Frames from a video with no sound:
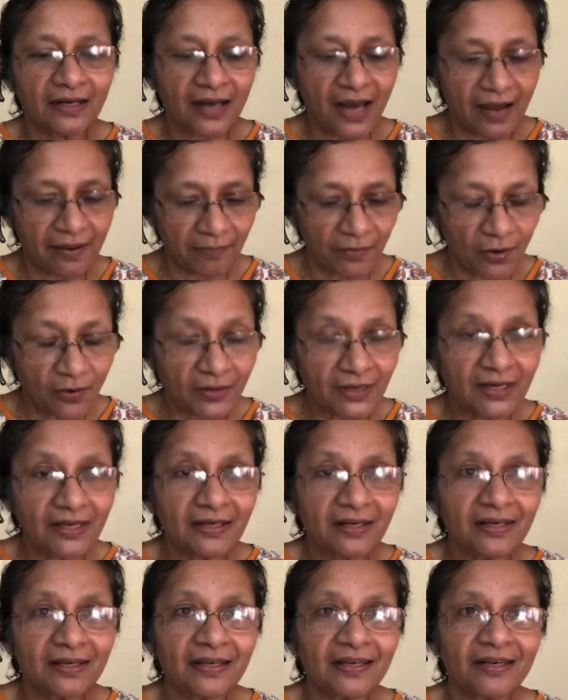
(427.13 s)
I'm not
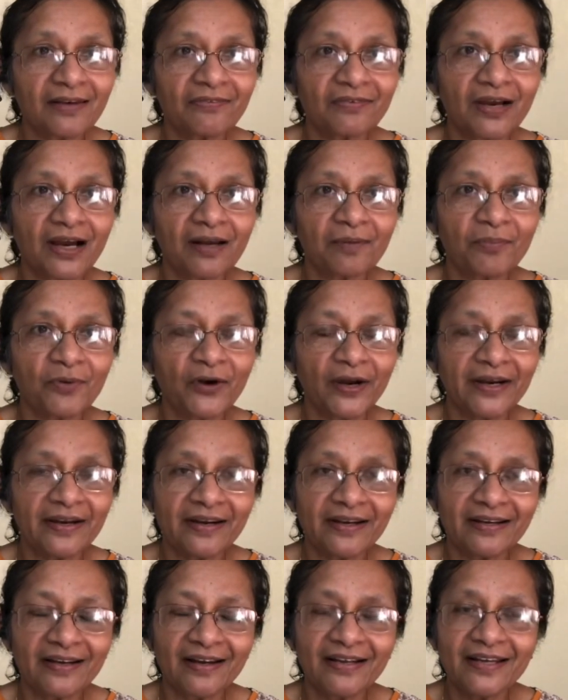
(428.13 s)
eating enough
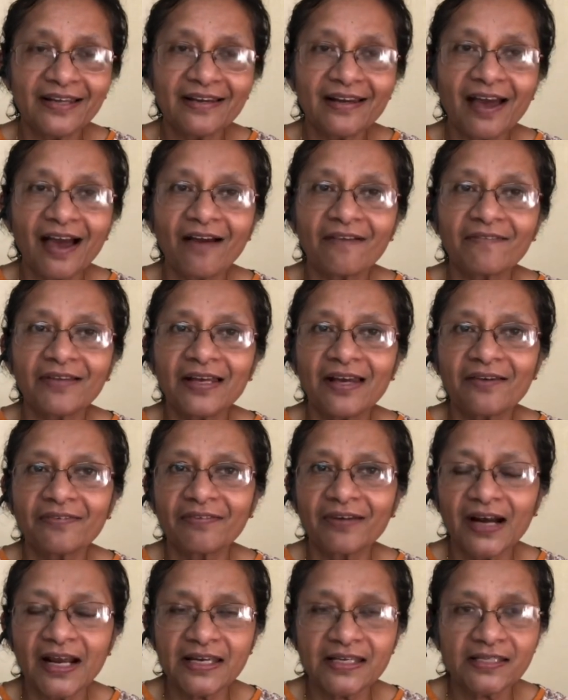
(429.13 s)
carbohydrate, I didn't have enough
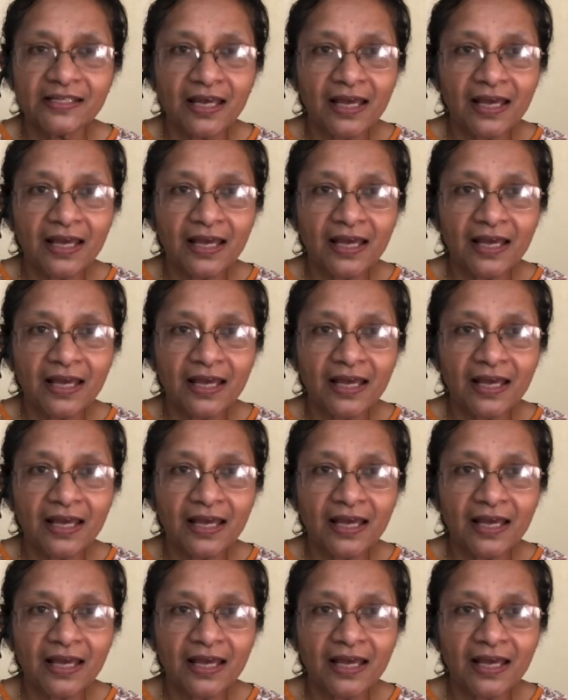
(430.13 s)
rice,